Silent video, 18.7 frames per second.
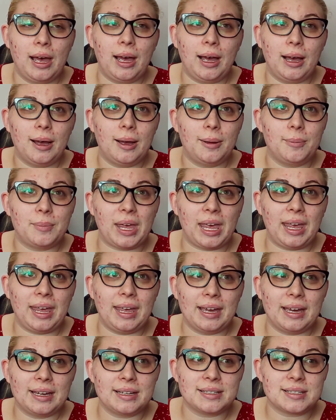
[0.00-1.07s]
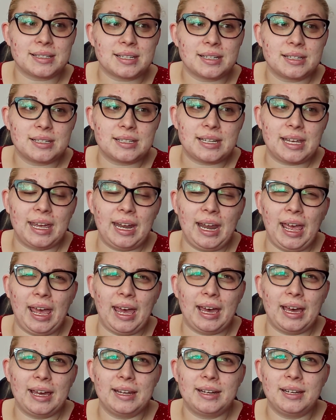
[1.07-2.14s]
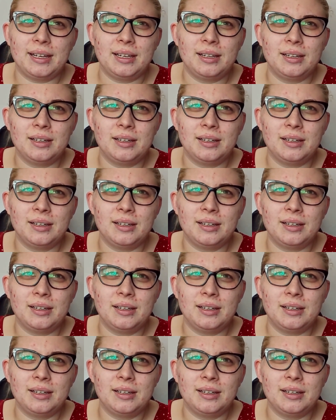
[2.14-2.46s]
and it had,